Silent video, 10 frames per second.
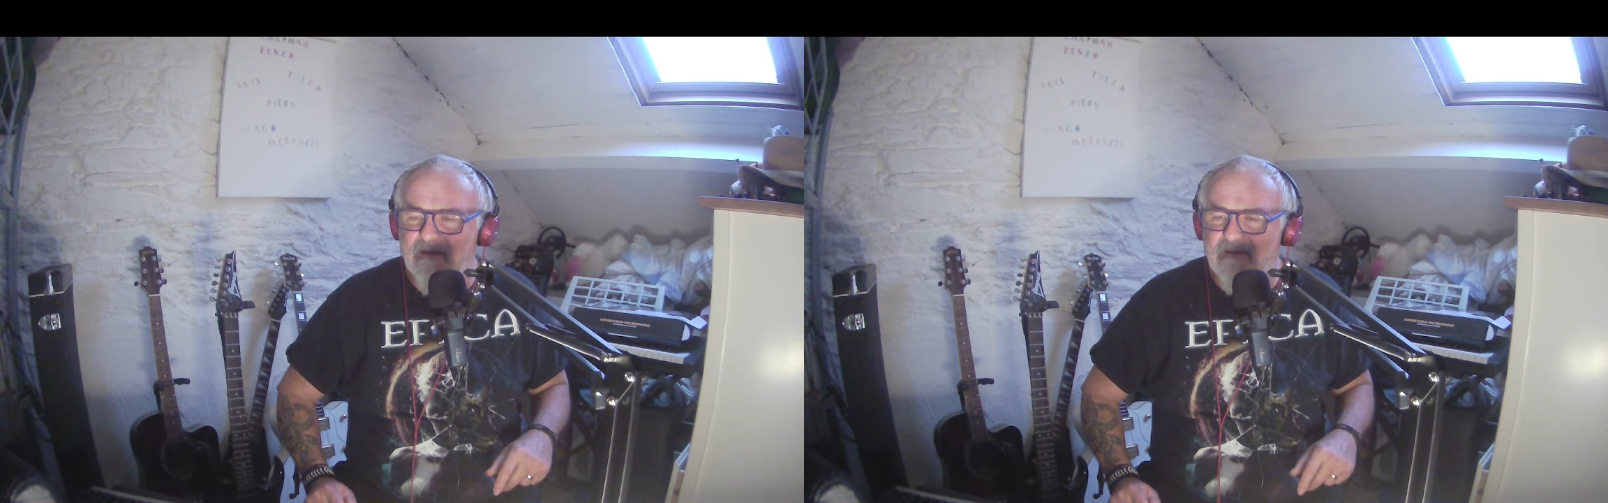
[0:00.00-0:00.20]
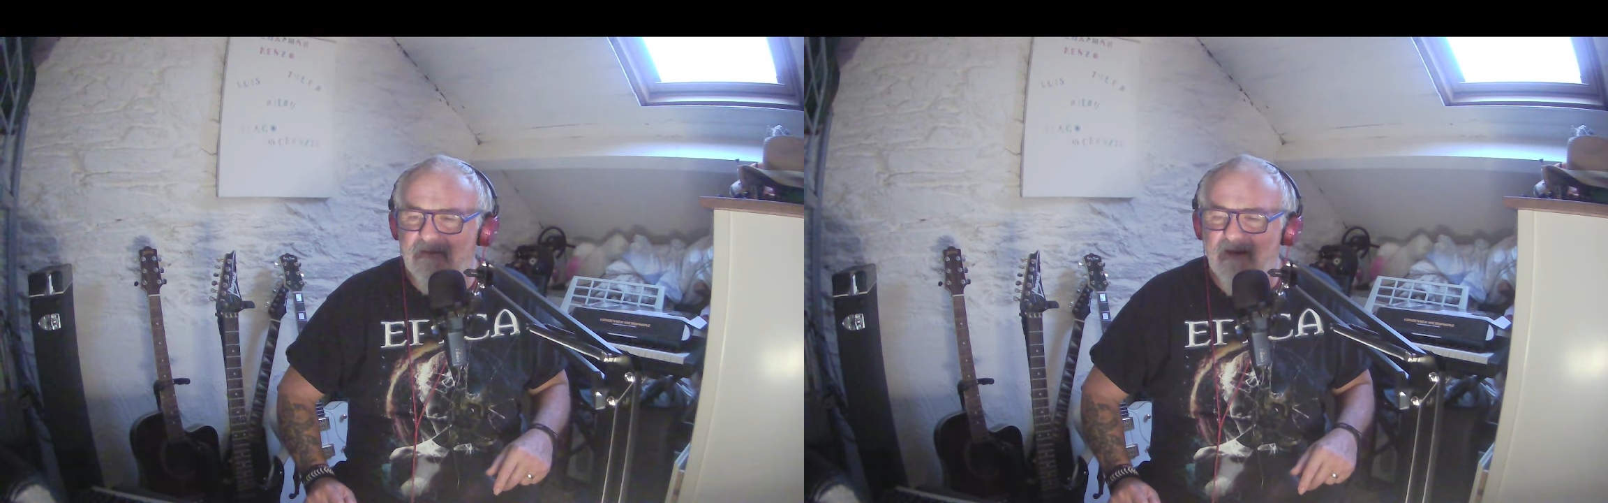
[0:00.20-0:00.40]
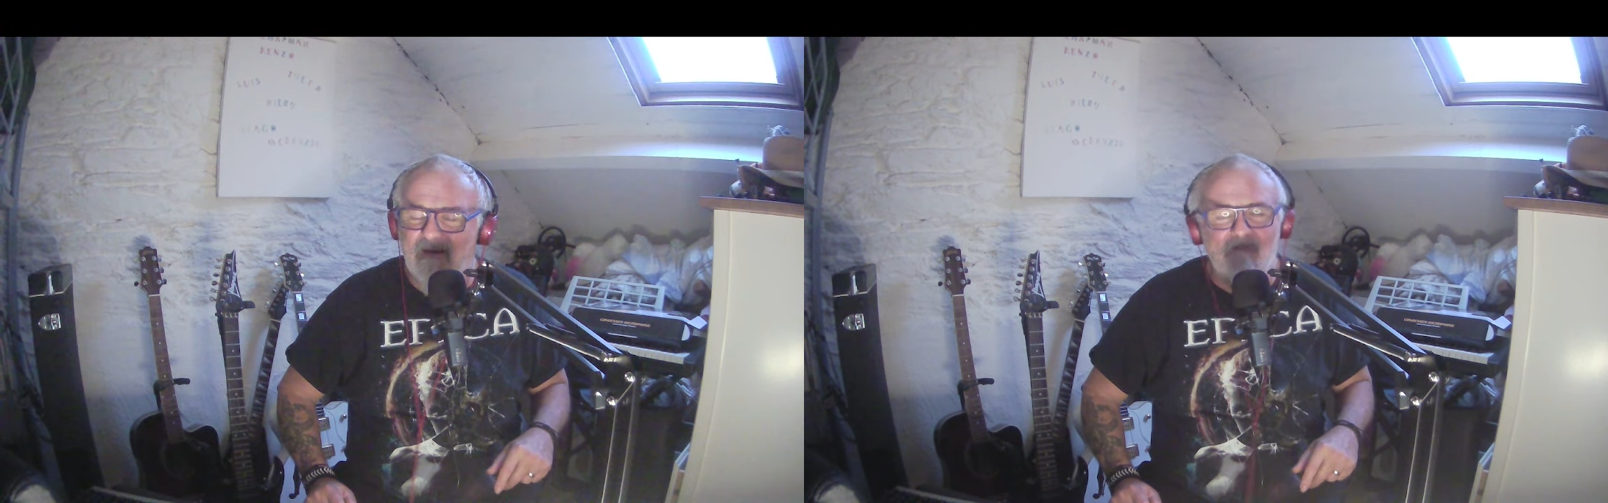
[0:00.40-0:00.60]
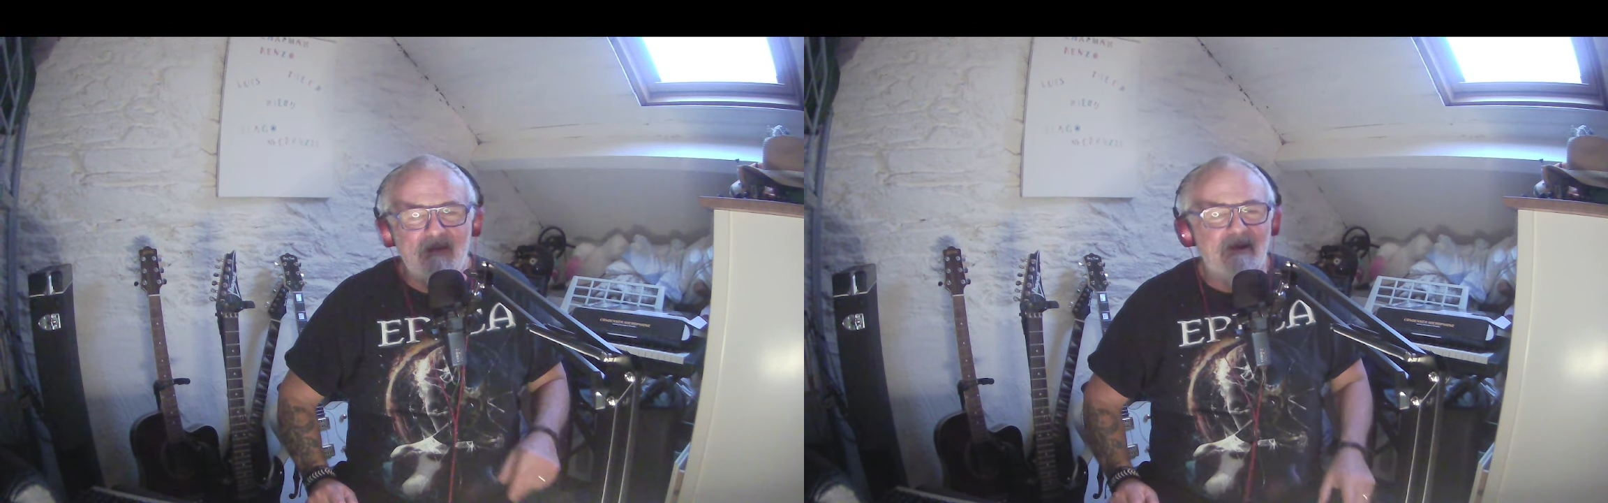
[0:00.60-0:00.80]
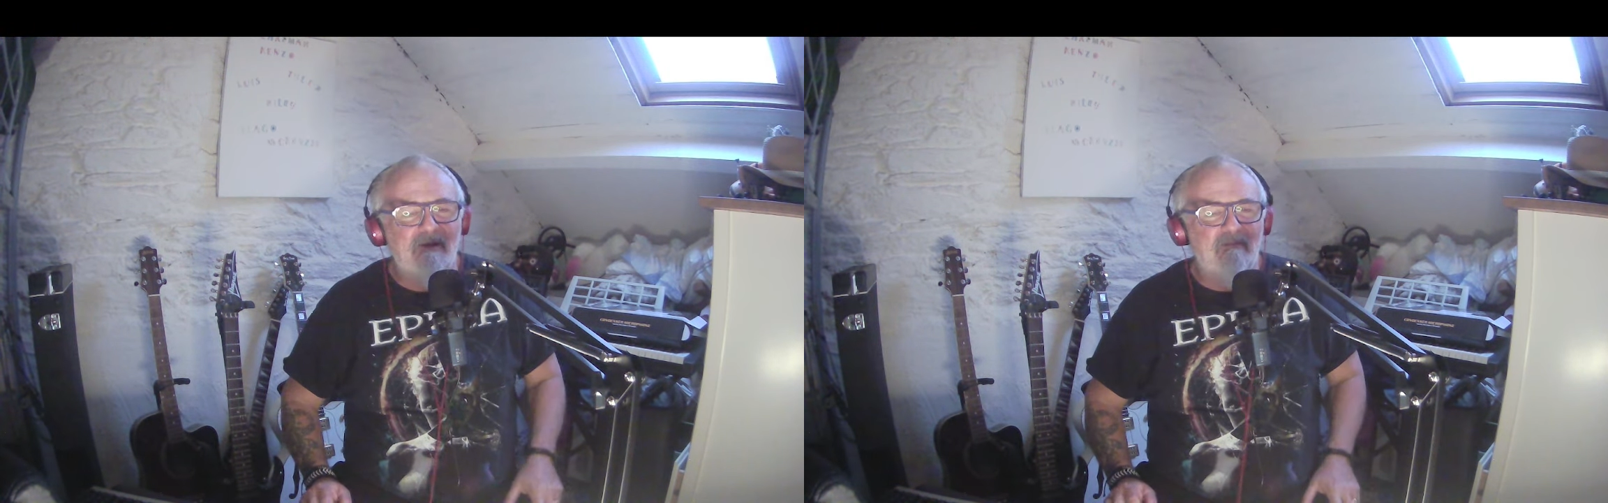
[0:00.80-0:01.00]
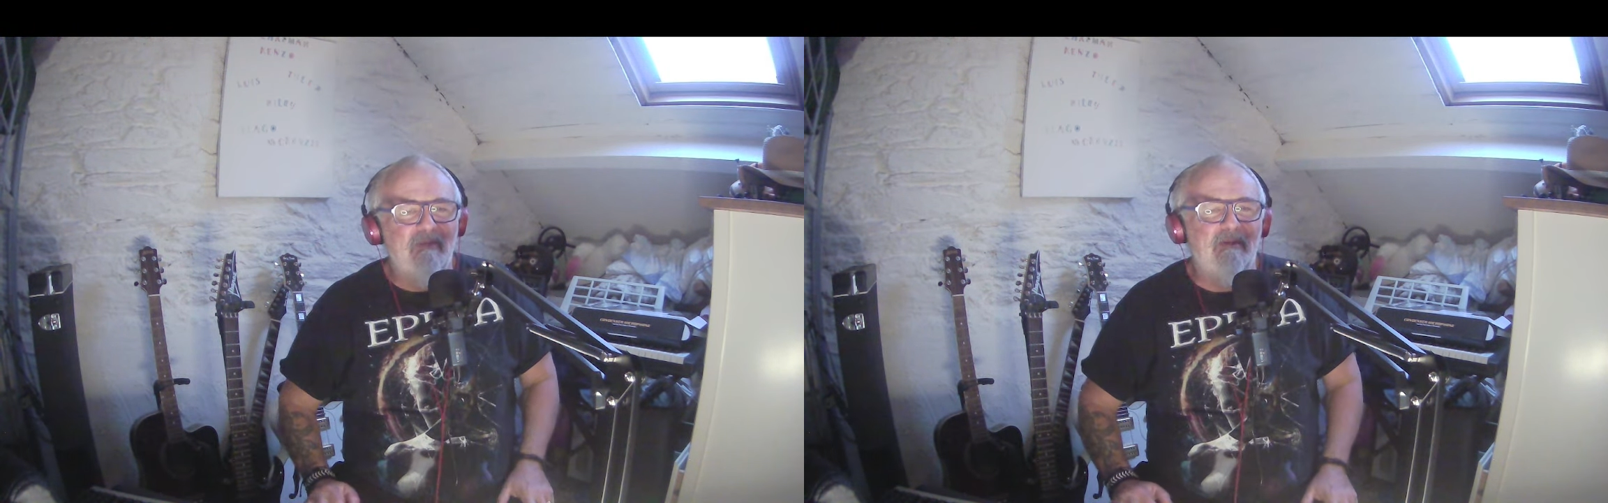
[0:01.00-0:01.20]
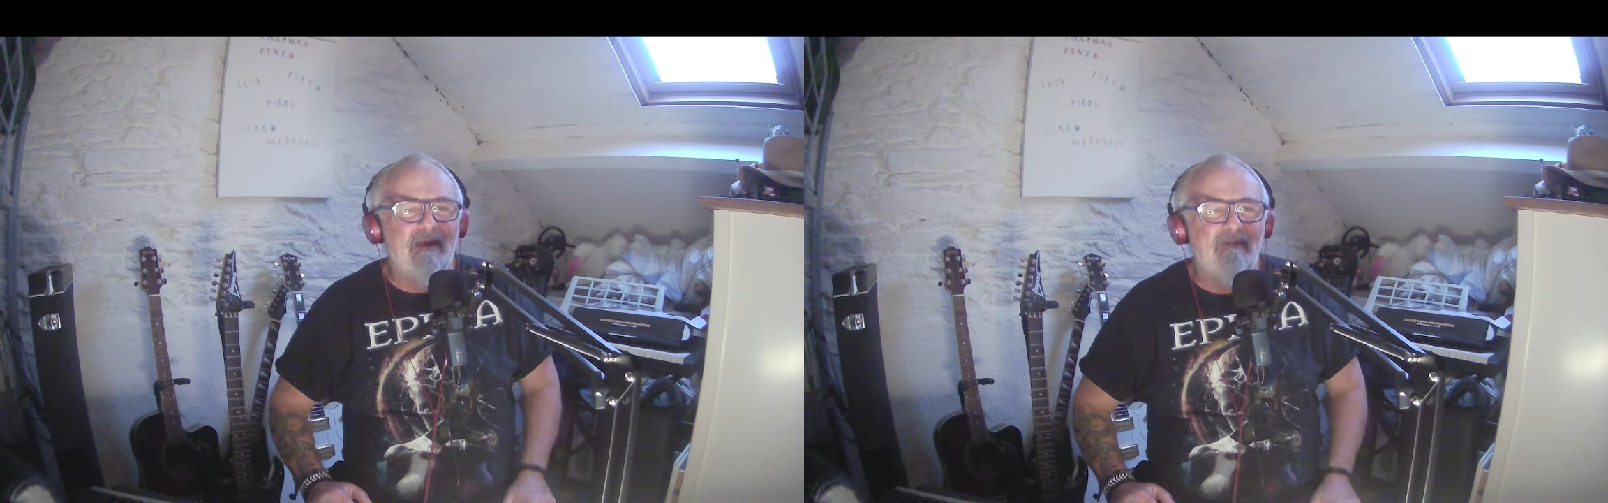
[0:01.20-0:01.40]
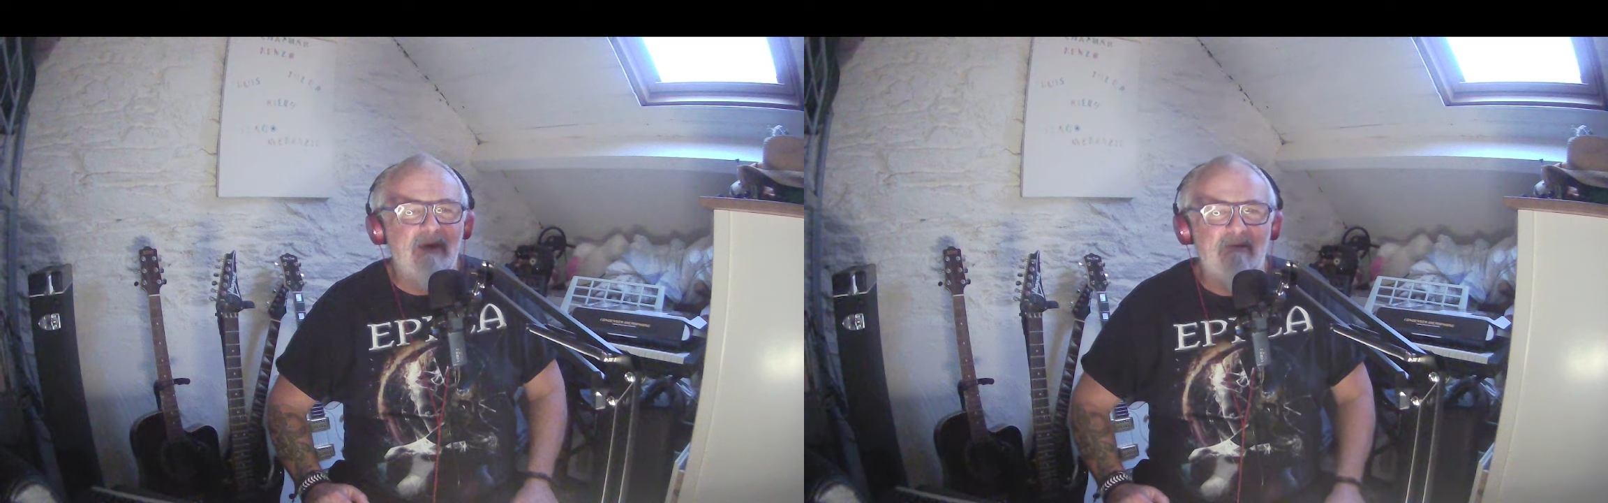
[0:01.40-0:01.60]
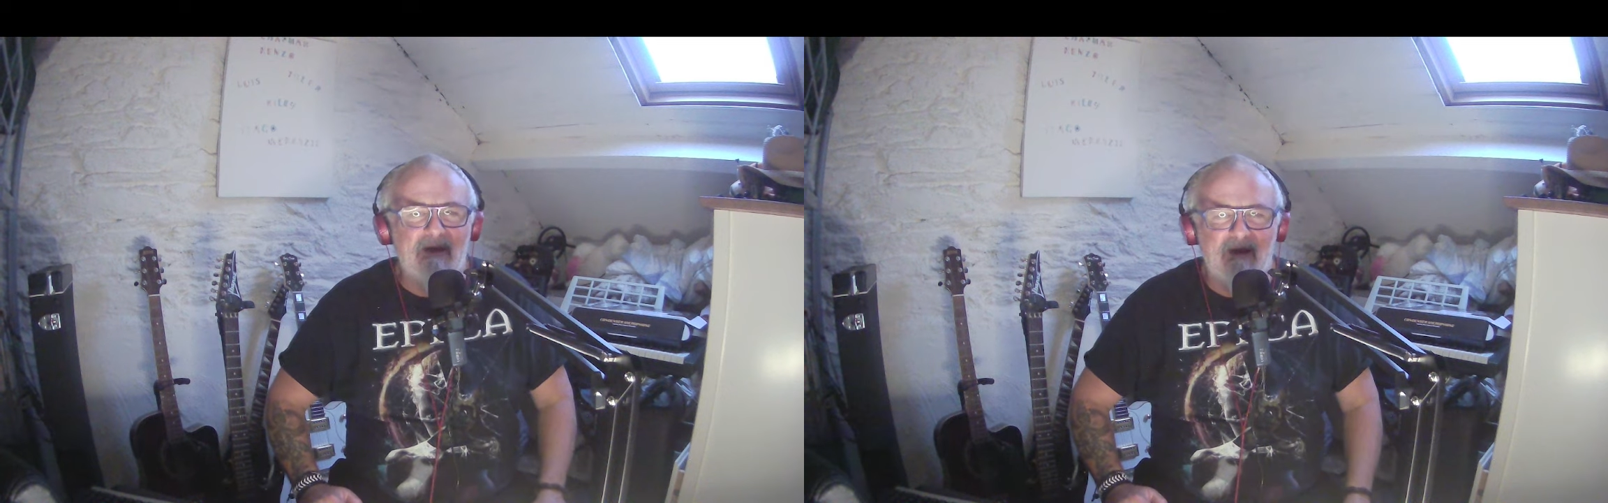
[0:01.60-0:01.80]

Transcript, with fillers: Yeah, maybe, maybe.